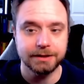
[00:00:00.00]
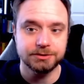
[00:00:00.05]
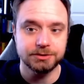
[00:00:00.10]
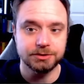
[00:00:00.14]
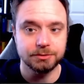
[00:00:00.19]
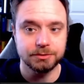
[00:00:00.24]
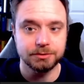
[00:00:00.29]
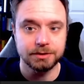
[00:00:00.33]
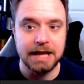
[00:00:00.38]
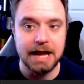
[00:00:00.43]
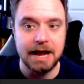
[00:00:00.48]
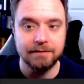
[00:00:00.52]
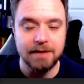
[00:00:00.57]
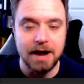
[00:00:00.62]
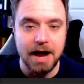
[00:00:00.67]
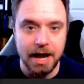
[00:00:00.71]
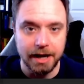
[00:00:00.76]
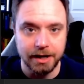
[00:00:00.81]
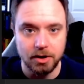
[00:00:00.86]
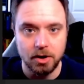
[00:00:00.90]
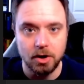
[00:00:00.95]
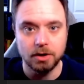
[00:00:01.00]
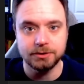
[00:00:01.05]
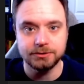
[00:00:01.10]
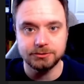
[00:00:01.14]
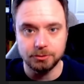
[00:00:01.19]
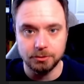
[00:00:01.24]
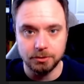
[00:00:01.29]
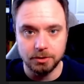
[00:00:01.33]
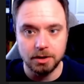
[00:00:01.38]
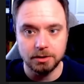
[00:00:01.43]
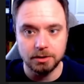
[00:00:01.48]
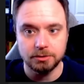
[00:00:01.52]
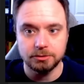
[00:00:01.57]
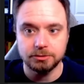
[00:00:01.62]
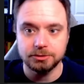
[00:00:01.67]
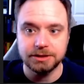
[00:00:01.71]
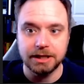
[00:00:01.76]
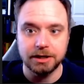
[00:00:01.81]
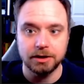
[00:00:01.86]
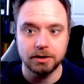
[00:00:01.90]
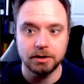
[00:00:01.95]
So you can have icons or
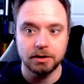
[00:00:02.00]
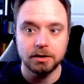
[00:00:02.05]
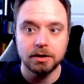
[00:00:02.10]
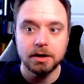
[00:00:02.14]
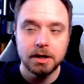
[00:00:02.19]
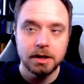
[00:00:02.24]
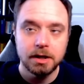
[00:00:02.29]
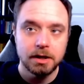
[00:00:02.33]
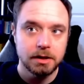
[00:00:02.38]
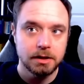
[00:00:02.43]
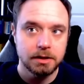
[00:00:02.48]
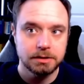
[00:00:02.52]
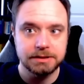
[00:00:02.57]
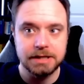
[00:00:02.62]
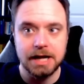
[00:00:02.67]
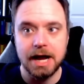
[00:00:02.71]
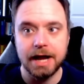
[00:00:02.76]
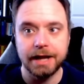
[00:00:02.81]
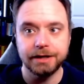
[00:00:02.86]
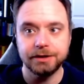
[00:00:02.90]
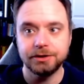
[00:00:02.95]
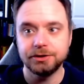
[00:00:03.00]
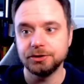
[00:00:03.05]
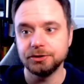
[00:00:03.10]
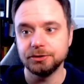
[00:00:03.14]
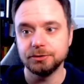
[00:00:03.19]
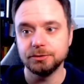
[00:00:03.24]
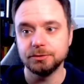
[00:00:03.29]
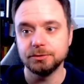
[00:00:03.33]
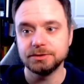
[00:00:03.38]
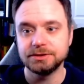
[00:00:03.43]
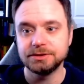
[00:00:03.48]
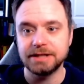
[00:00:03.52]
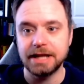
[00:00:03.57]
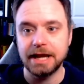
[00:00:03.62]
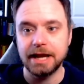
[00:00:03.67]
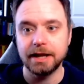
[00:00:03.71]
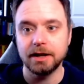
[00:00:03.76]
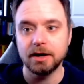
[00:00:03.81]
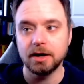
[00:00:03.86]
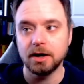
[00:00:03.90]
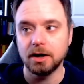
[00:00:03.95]
colors that are tied to,
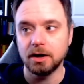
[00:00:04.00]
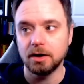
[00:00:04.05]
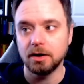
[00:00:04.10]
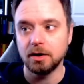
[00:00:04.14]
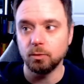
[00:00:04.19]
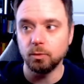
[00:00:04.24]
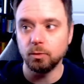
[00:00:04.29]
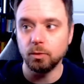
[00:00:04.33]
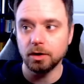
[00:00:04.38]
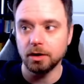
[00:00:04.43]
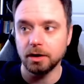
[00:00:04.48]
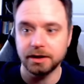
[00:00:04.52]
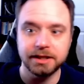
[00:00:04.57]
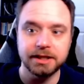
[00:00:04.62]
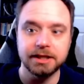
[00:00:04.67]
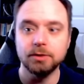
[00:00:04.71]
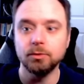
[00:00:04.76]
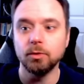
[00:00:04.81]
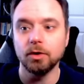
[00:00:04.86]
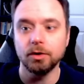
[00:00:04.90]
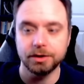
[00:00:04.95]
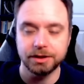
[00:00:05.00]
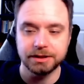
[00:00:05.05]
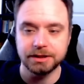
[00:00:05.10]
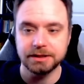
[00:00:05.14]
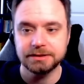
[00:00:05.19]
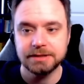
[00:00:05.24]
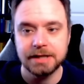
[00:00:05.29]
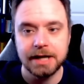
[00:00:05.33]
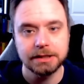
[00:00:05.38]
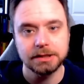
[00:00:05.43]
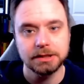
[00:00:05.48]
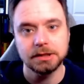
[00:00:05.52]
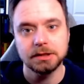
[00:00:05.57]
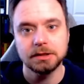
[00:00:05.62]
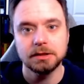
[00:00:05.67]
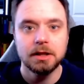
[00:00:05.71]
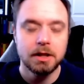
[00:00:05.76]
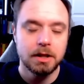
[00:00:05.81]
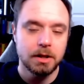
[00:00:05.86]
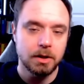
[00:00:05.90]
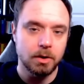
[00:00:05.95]
say, a keyword in the
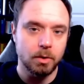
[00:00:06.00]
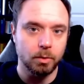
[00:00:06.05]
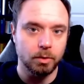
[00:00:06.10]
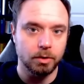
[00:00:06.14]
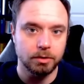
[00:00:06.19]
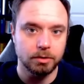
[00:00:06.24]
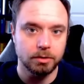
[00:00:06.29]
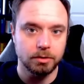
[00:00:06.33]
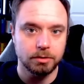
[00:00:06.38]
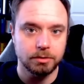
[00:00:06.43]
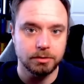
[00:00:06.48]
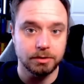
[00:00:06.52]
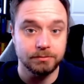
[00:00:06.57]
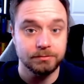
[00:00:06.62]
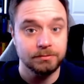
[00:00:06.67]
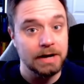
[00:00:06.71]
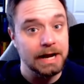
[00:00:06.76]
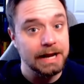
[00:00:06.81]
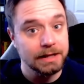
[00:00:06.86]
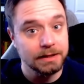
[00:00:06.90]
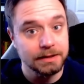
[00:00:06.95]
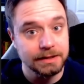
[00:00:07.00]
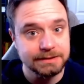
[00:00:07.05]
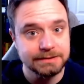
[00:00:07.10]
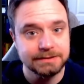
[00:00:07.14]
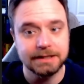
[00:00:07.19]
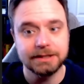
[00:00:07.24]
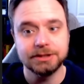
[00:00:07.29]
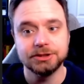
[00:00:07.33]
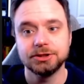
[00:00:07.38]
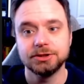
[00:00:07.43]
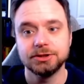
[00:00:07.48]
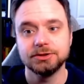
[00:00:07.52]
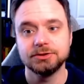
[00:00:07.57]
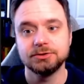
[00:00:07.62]
title or the file extension.